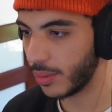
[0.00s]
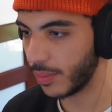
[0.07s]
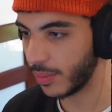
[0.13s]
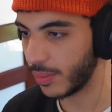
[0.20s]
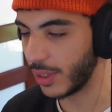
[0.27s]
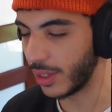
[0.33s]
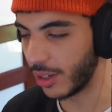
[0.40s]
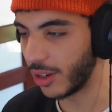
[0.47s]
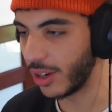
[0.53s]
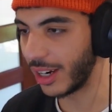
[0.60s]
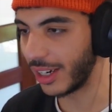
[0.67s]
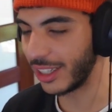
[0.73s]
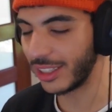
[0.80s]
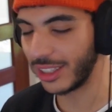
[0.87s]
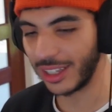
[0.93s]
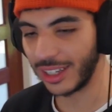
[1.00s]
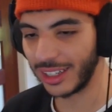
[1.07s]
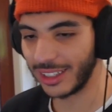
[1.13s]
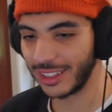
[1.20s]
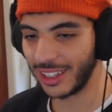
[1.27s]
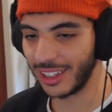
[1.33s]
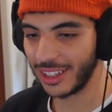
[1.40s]
Yeah, no, I get that. I get
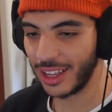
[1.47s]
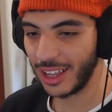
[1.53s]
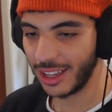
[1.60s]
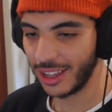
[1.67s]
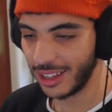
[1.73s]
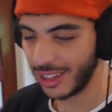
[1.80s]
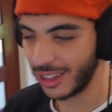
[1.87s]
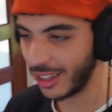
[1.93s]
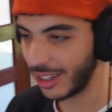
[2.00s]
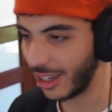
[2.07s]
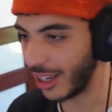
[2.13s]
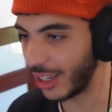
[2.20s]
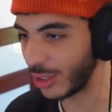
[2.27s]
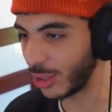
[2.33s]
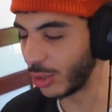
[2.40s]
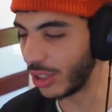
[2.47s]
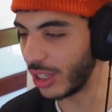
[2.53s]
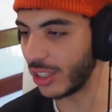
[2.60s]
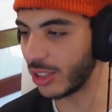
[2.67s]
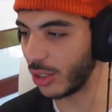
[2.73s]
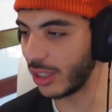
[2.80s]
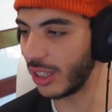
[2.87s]
that. It's good. It's
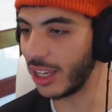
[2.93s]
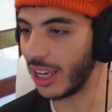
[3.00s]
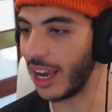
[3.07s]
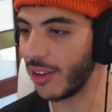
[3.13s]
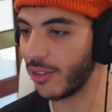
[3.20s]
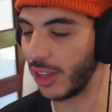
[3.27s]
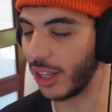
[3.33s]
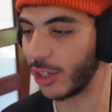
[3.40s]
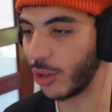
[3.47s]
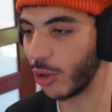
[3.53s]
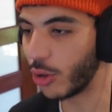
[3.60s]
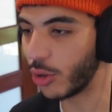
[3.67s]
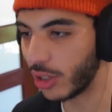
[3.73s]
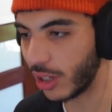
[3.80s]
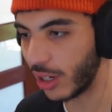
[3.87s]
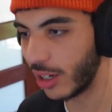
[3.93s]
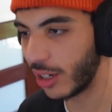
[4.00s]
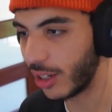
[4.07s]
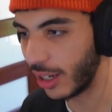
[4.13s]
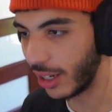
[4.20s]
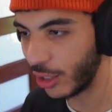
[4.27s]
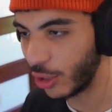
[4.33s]
good that you have like your own kind of
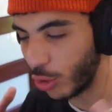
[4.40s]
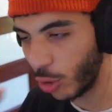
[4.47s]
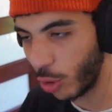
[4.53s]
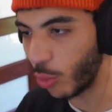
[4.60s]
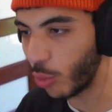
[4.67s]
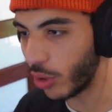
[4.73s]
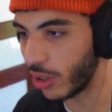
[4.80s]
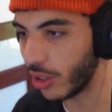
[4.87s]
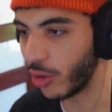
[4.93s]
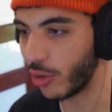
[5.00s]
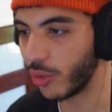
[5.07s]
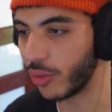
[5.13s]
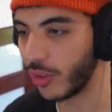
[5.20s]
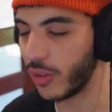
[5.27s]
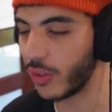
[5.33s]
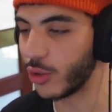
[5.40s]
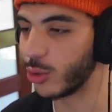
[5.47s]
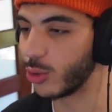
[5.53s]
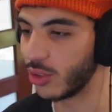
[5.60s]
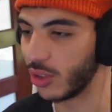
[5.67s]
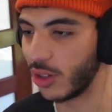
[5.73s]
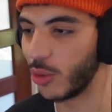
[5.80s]
like you know what your favorite drills are and